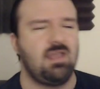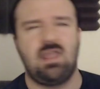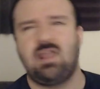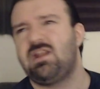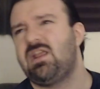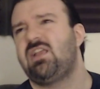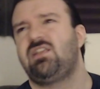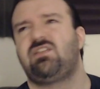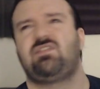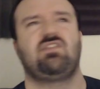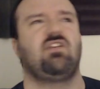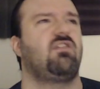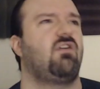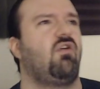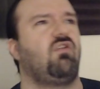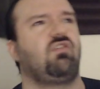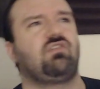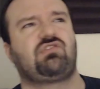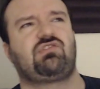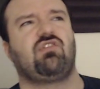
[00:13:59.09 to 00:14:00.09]
and he sung a
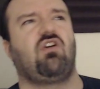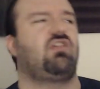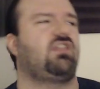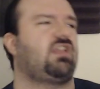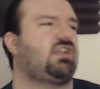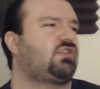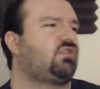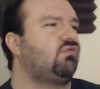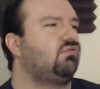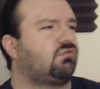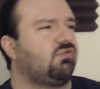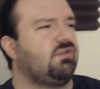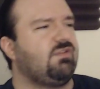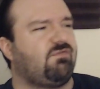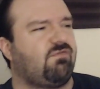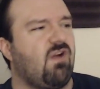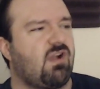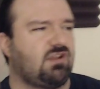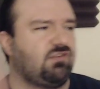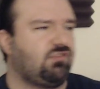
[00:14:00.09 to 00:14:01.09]
whole song, like two, three
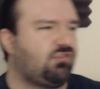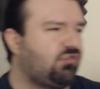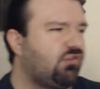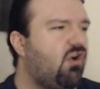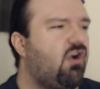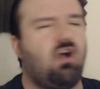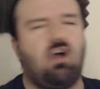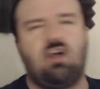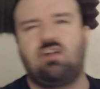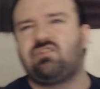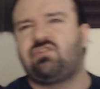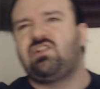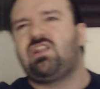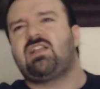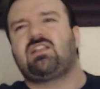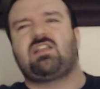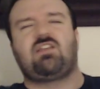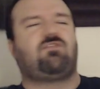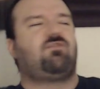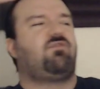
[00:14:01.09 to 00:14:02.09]
fucking songs, and they had like